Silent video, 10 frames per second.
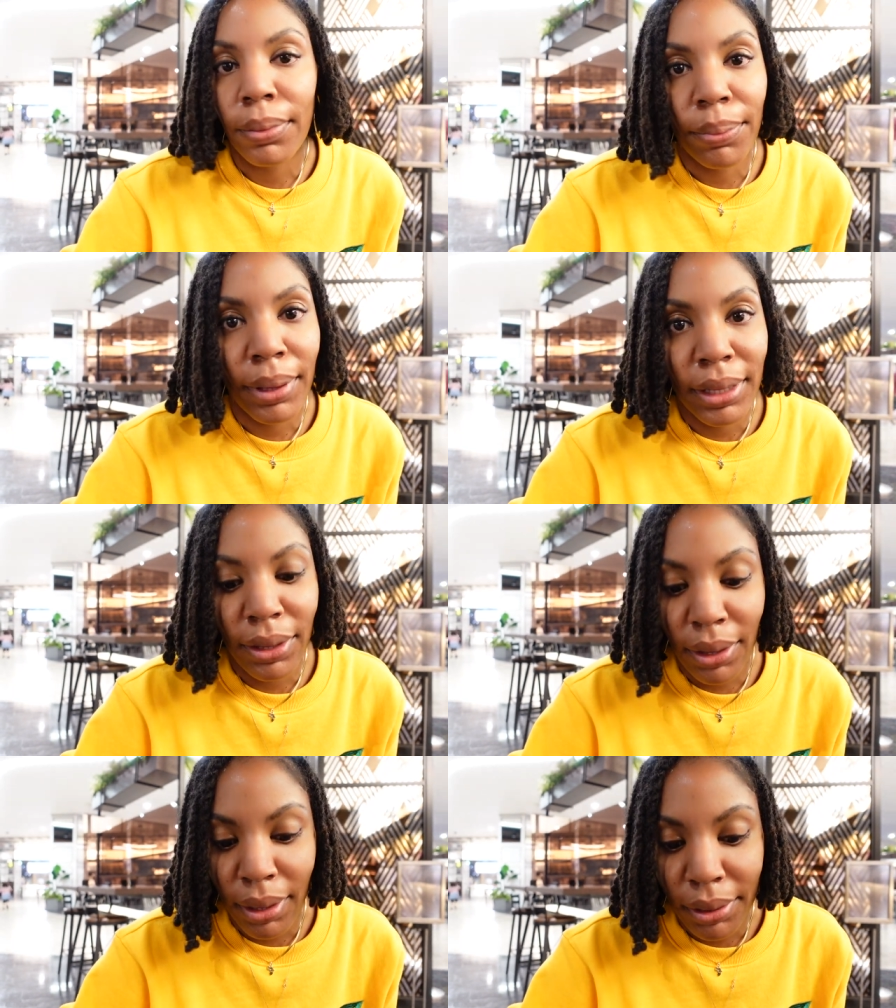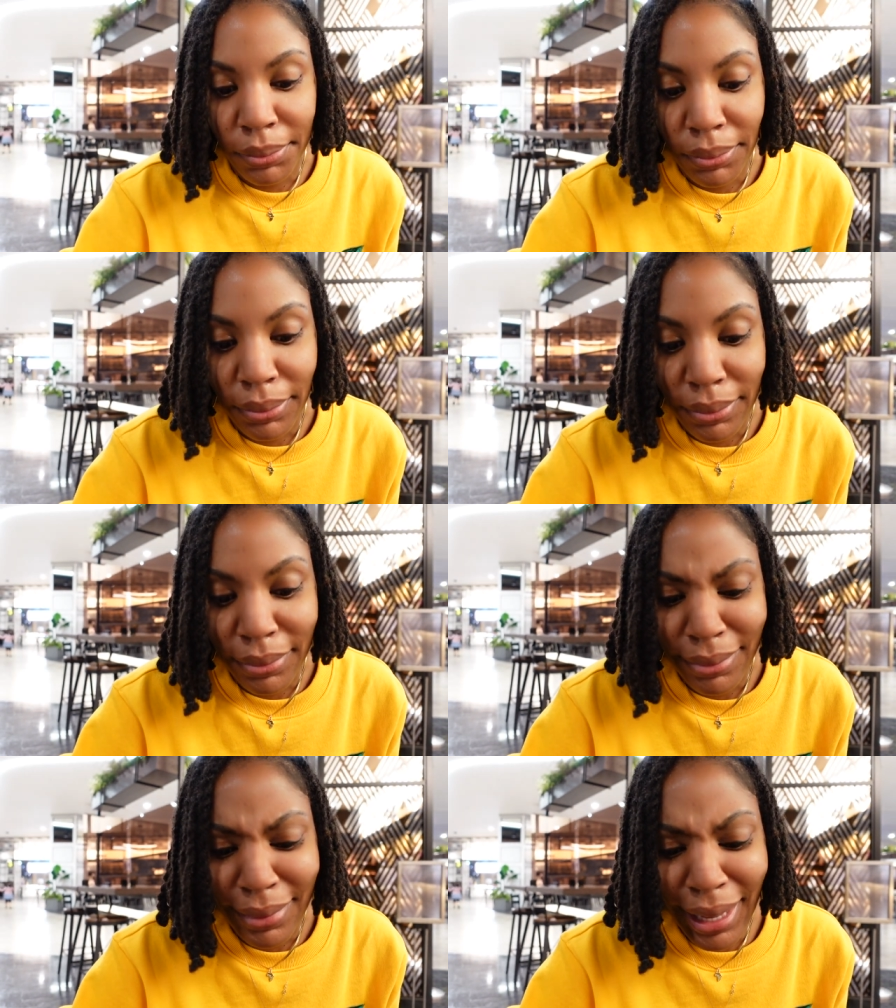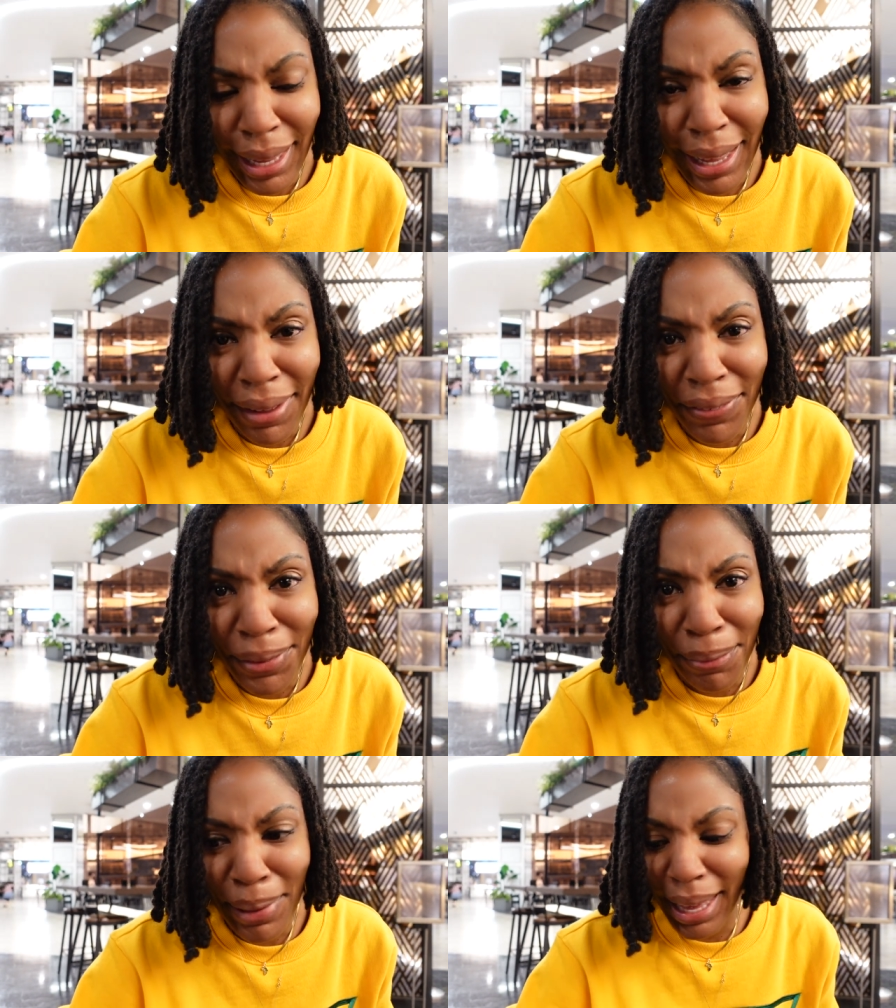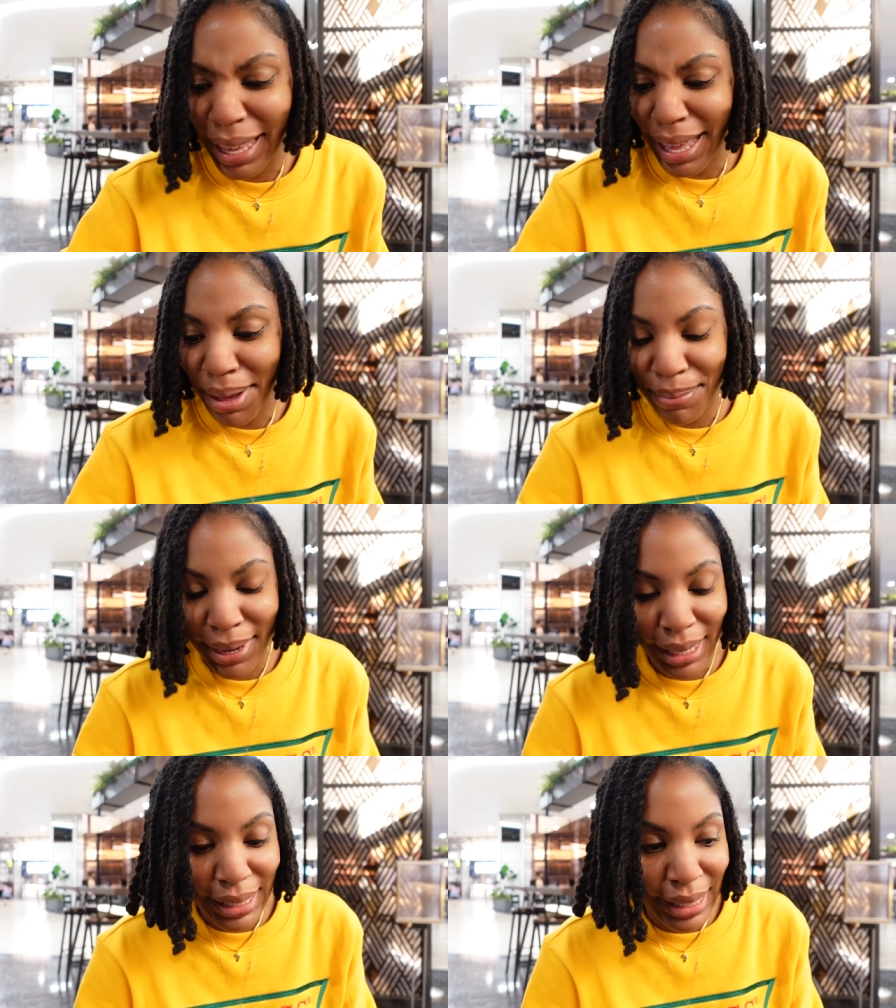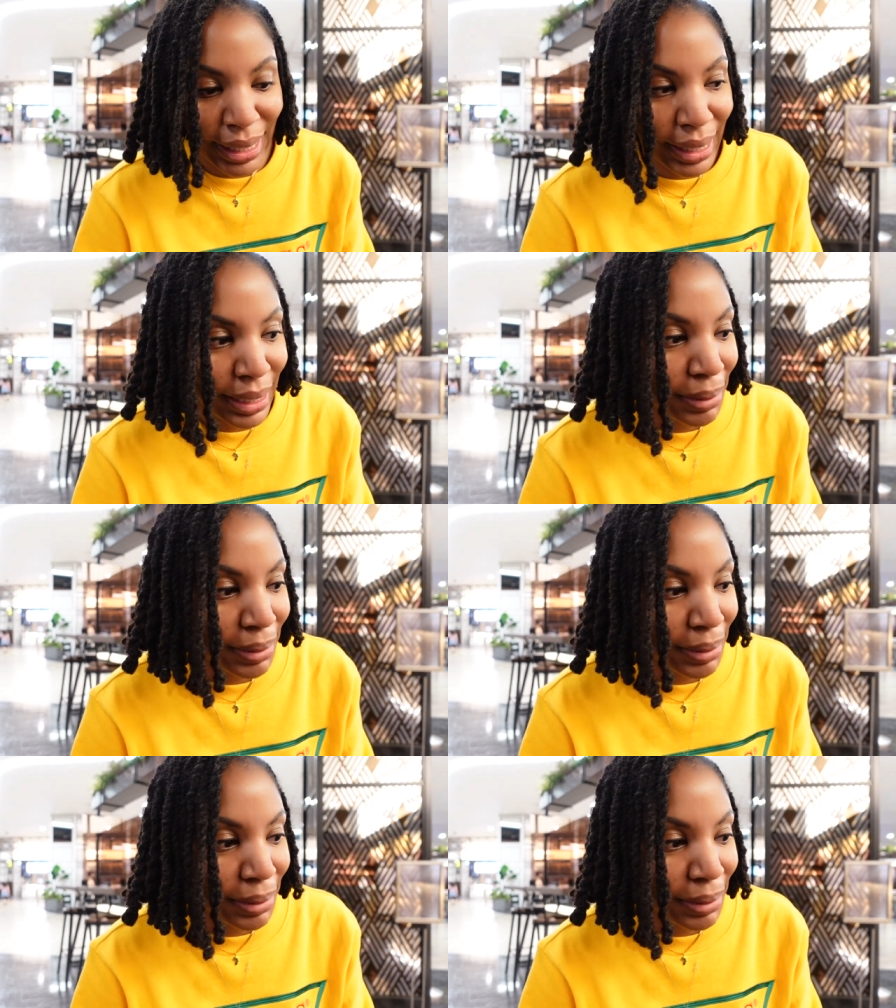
But y'all, dang, I feel bad. I'm not gonna eat it.